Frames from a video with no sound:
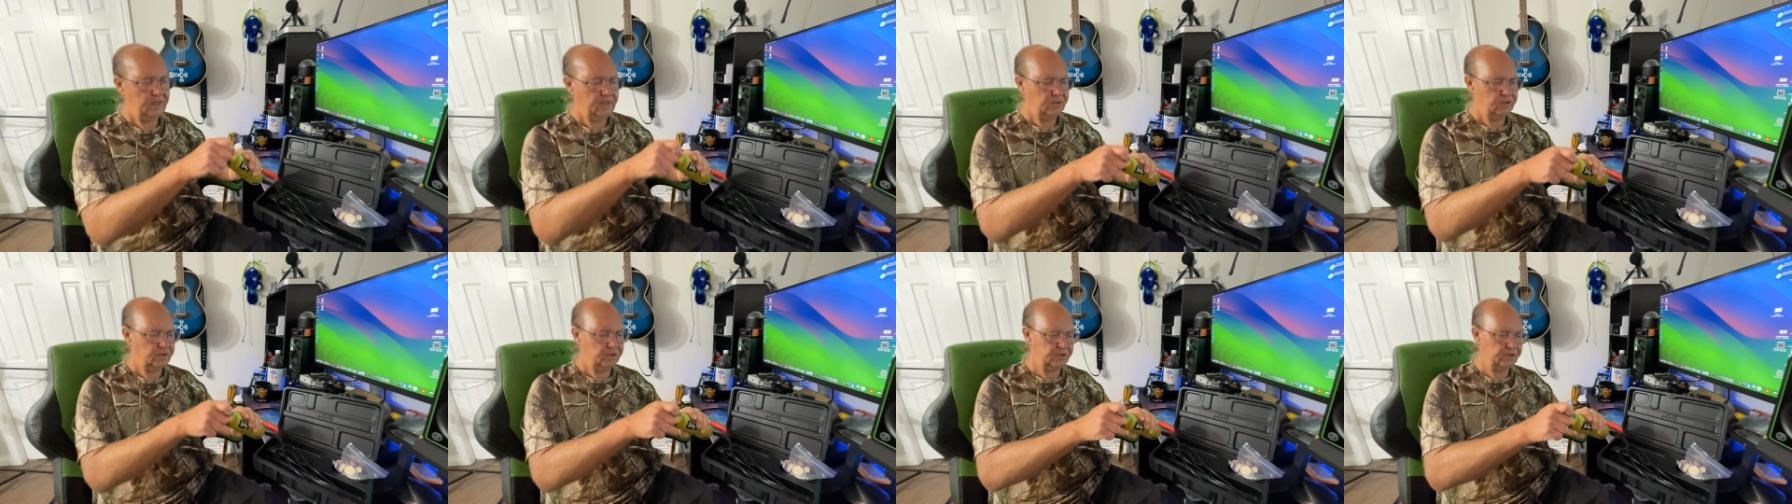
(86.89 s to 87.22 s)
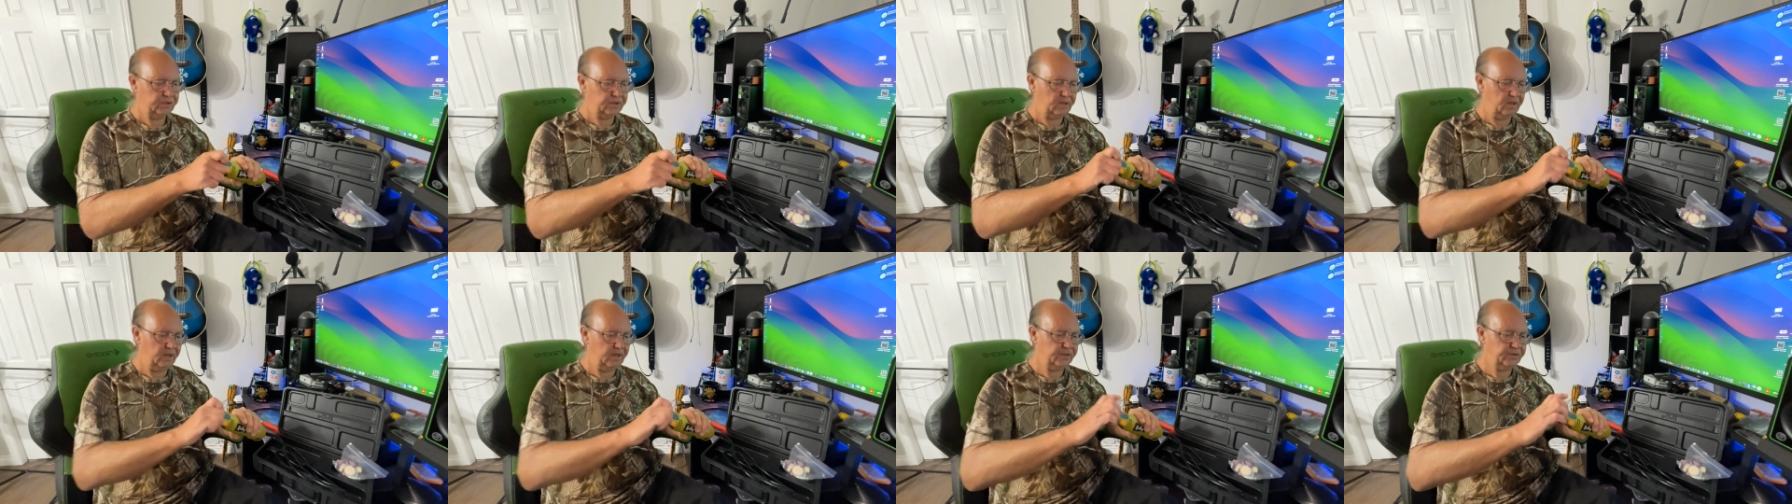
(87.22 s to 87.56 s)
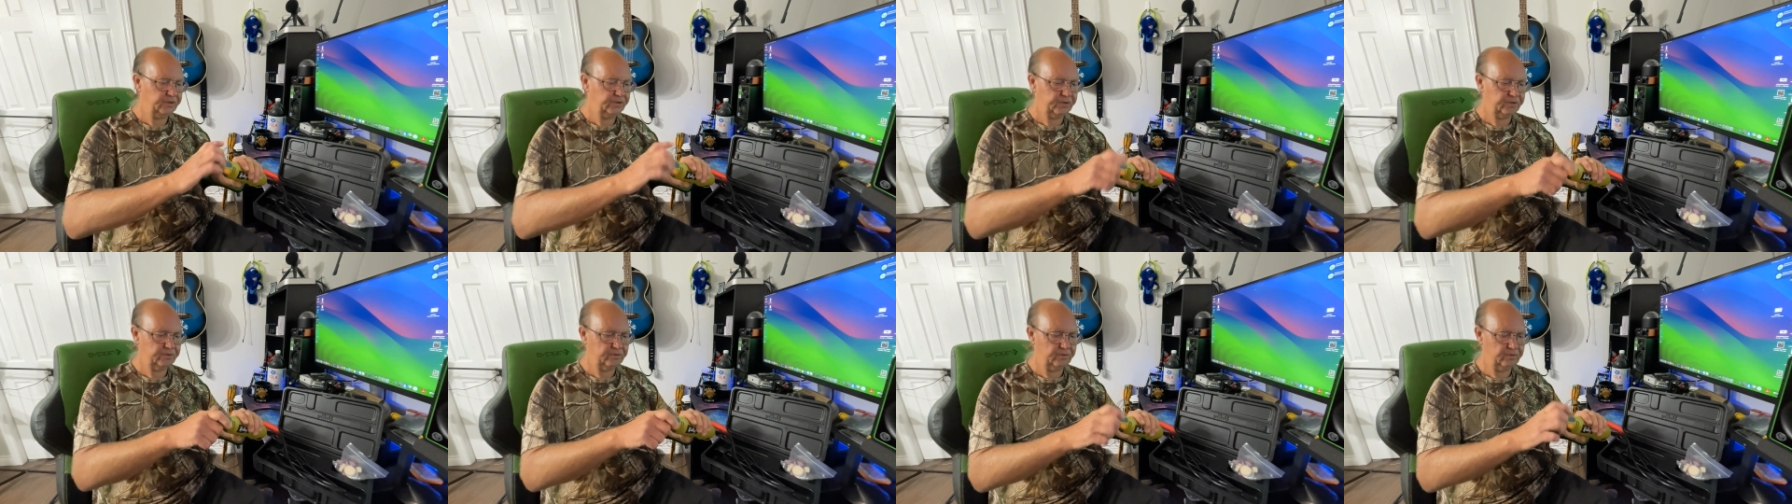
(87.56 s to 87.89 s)
just
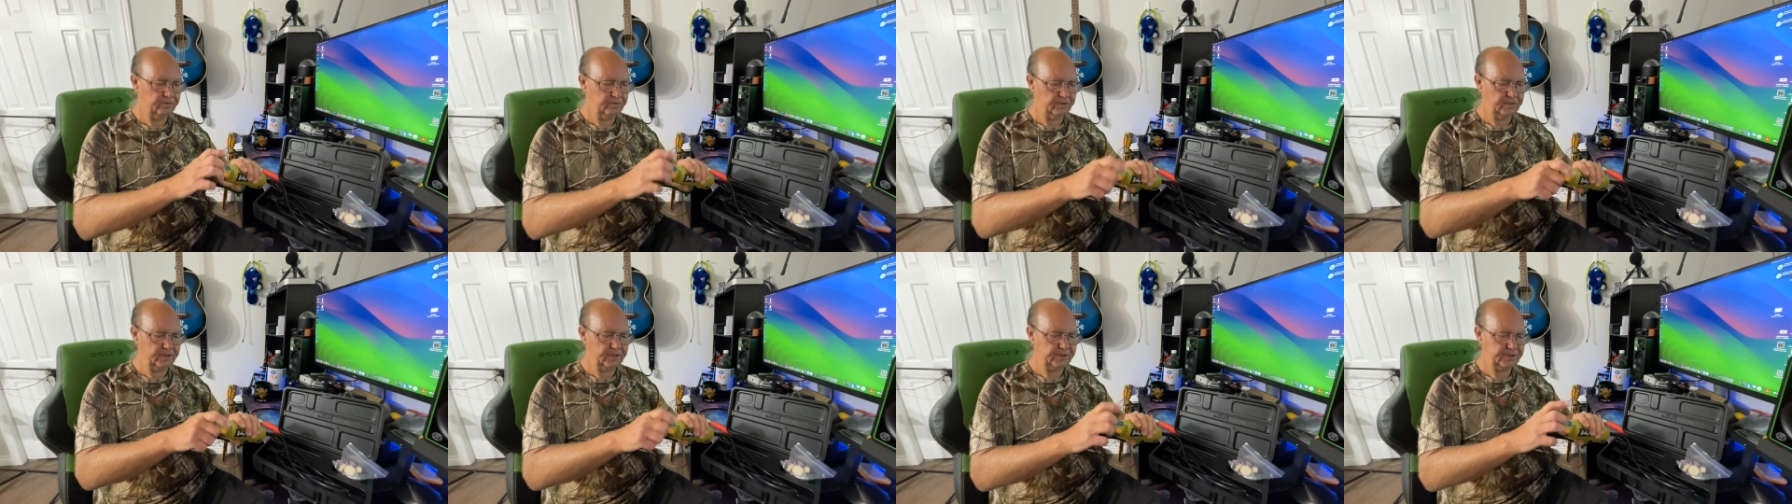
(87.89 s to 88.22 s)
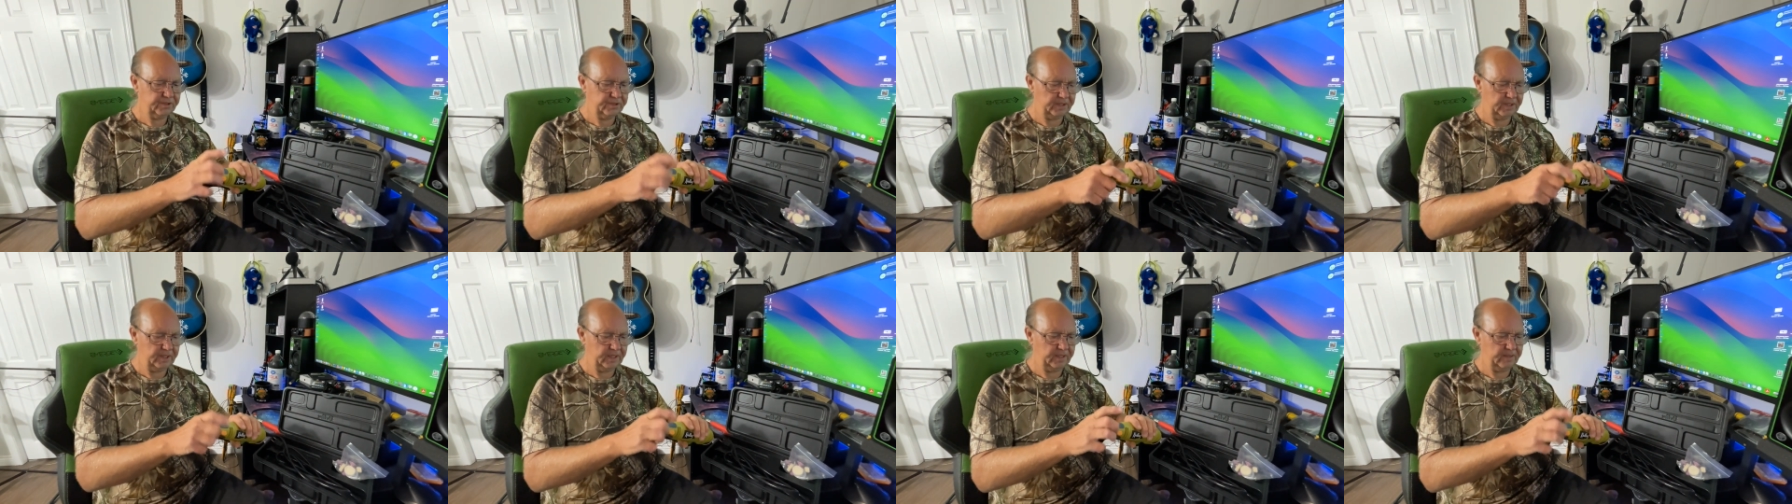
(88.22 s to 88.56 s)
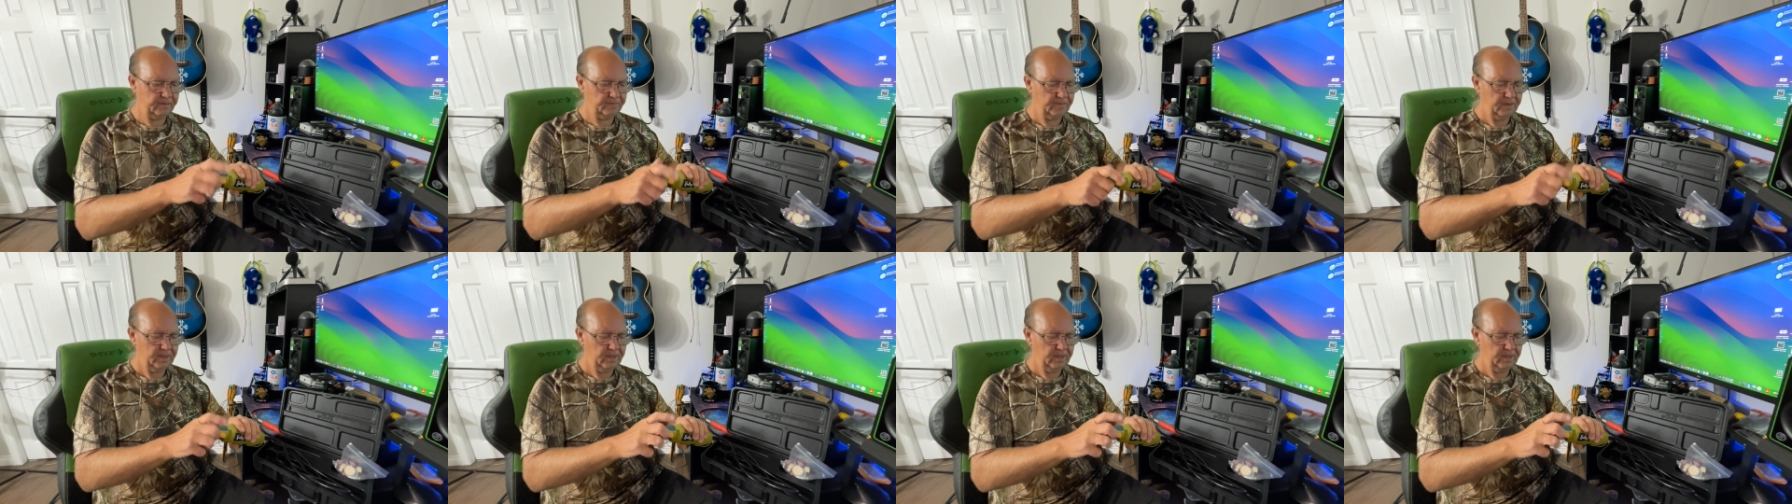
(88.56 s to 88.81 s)
unscrew this thing,